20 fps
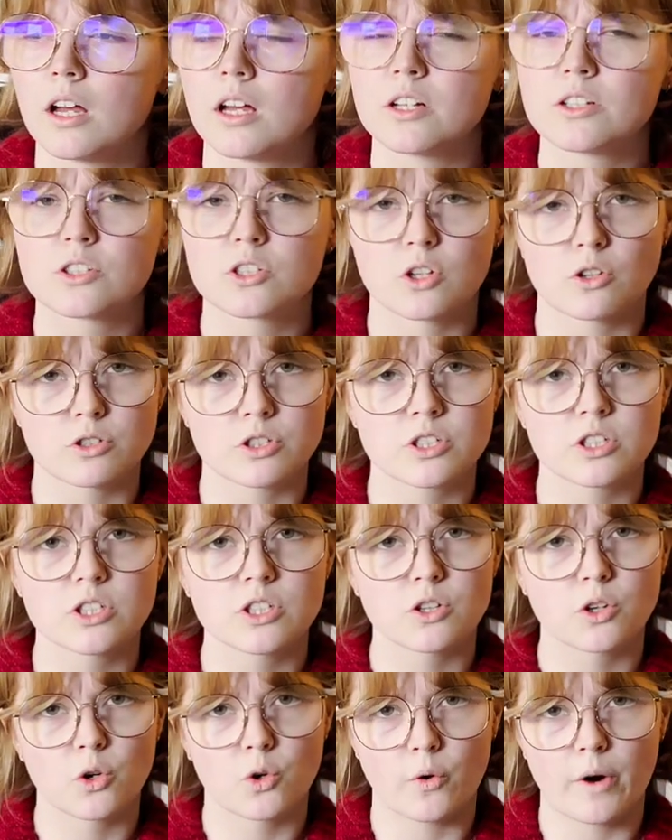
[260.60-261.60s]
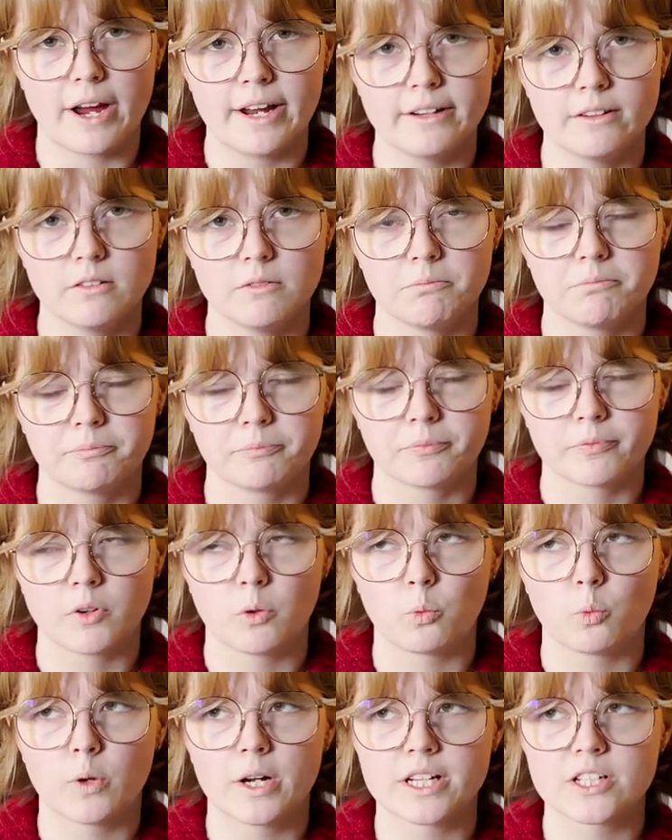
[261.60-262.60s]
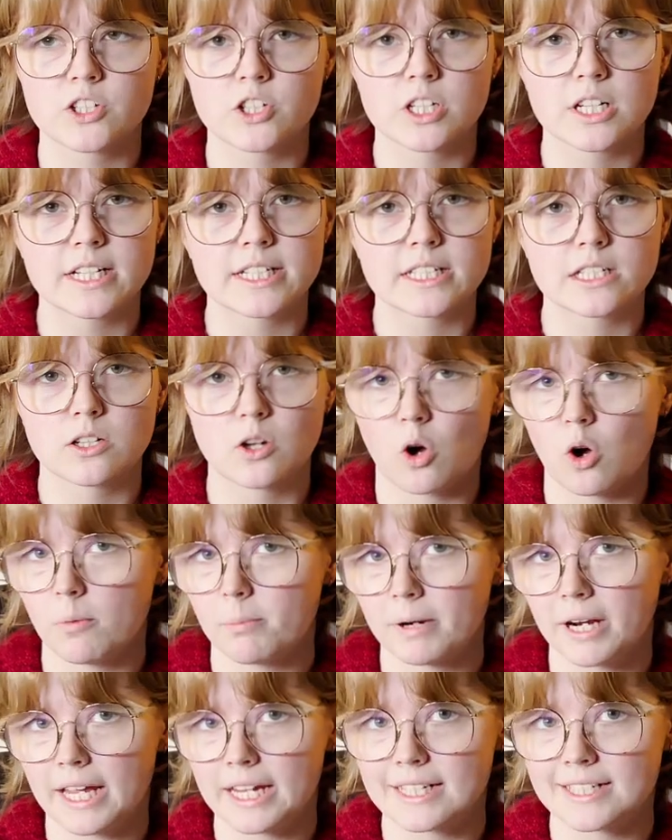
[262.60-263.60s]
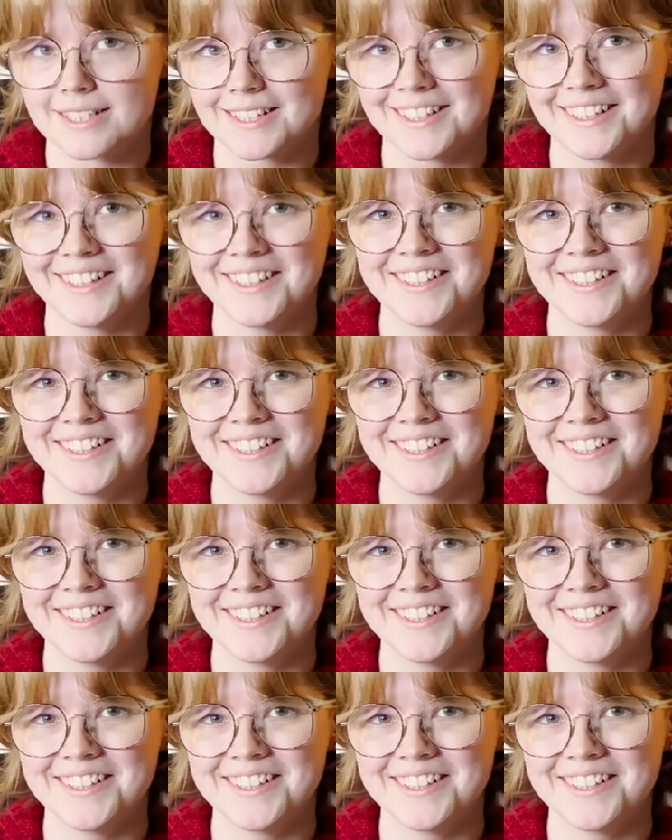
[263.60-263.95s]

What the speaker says: Soston and Gren, which is not a place